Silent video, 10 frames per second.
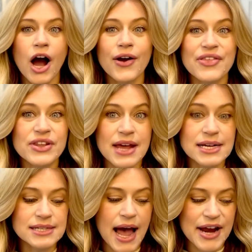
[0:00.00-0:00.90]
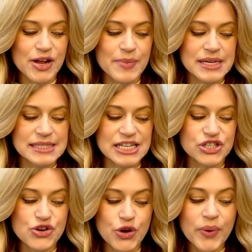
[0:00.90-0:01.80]
All right, the next item is this
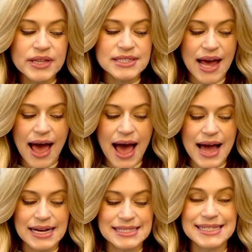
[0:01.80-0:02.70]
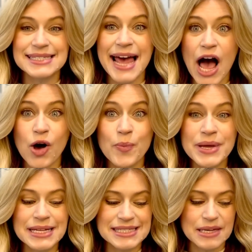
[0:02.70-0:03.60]
new with tags
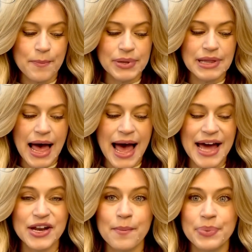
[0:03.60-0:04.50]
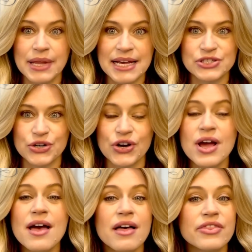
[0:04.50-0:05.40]
Talbot's plaid blazer.
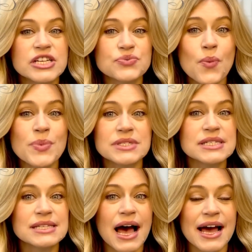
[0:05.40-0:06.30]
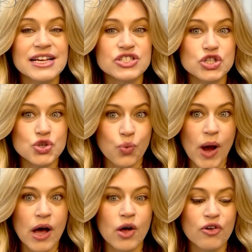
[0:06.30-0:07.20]
This one was a size
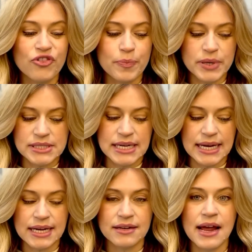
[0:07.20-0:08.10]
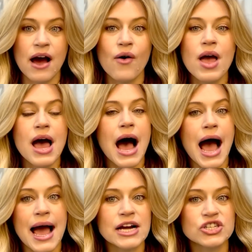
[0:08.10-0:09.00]
12 petite. Now,
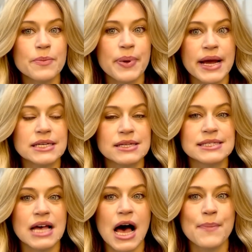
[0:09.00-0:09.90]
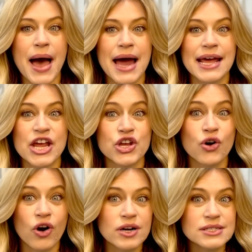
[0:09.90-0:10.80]
I actually picked this up at a
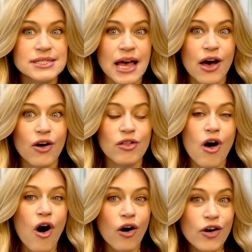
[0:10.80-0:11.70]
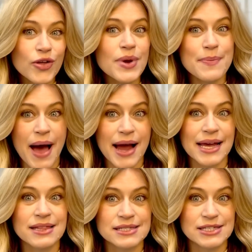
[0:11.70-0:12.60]
yard sale all the way back
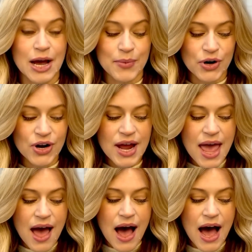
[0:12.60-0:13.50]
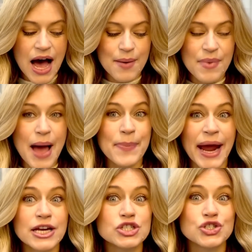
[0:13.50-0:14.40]
in the summer. I
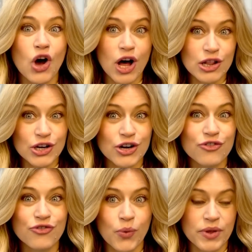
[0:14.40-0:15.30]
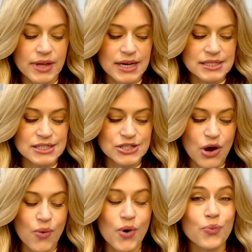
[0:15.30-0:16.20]
paid $1 for this.
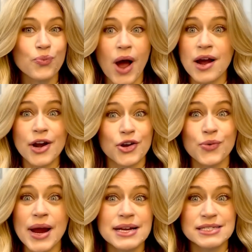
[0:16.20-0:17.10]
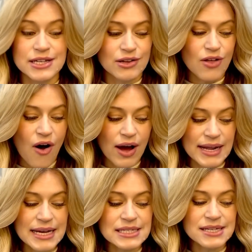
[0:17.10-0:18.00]
So I got a great deal on
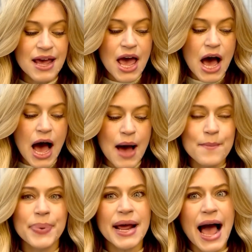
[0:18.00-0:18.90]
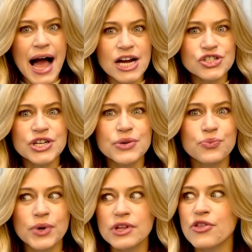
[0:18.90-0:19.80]
it. But I actually
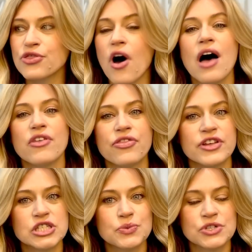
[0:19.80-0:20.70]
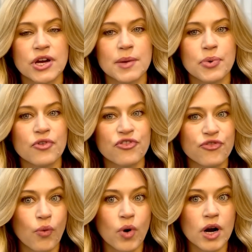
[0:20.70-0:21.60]
really thought that this was going to
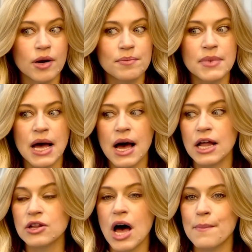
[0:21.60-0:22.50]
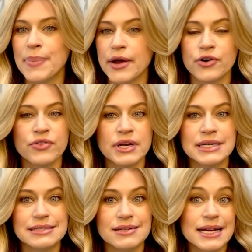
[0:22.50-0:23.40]
perform a lot better than
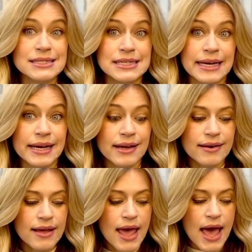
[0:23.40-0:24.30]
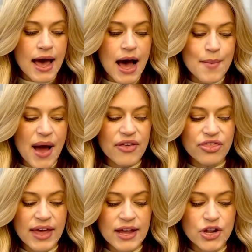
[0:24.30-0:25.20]
it did. I
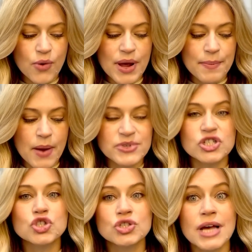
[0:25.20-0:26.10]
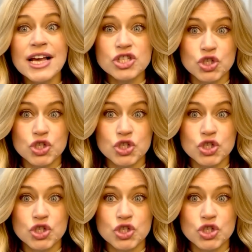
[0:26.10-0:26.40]
think, it was a size